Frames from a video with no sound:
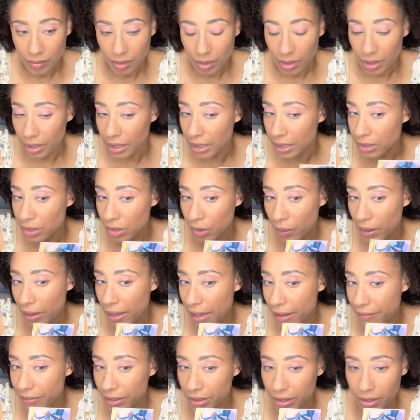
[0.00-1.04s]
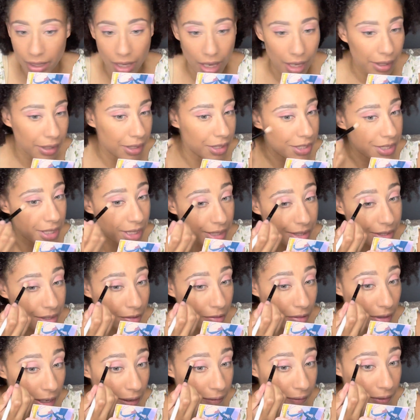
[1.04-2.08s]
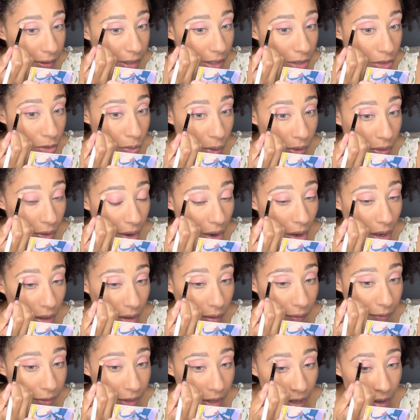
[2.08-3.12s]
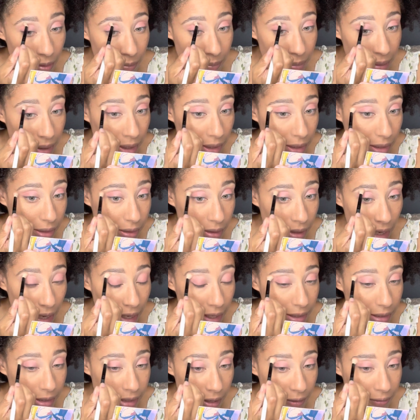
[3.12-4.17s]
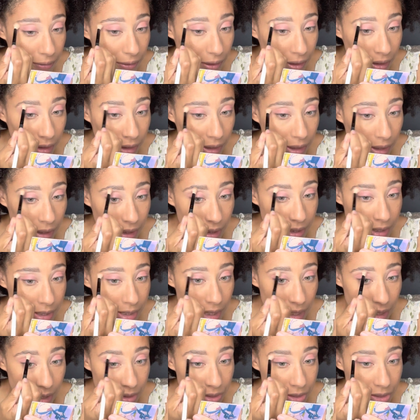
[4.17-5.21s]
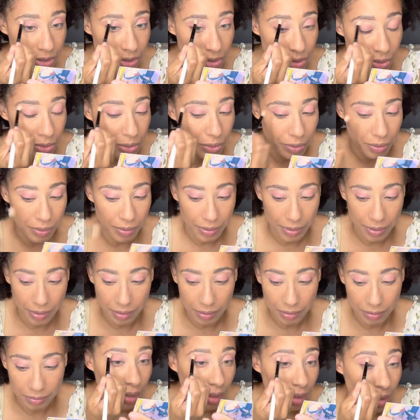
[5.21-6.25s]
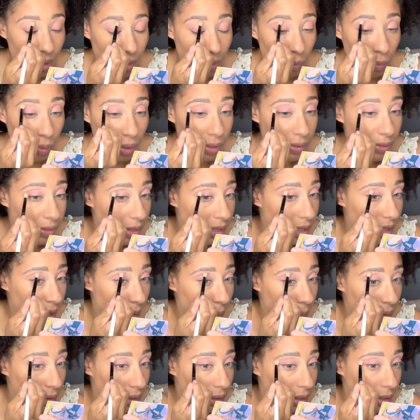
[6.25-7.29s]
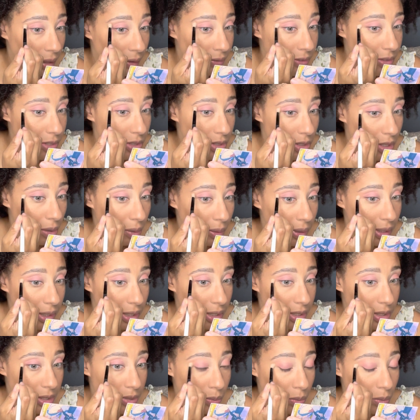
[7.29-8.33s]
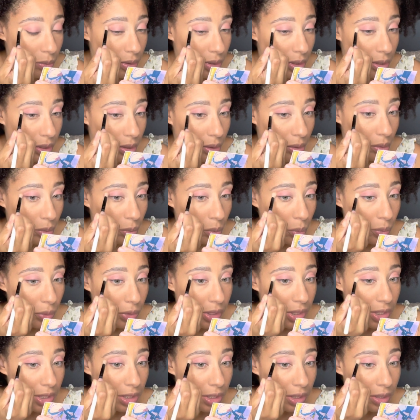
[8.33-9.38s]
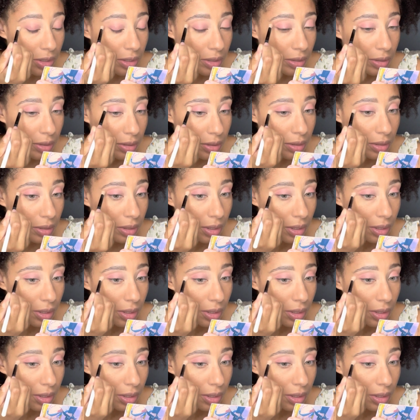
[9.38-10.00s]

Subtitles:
And I know I haven't gotten a chance to create videos with all of them, but I definitely intend to. One thing I would love to know is, you know, the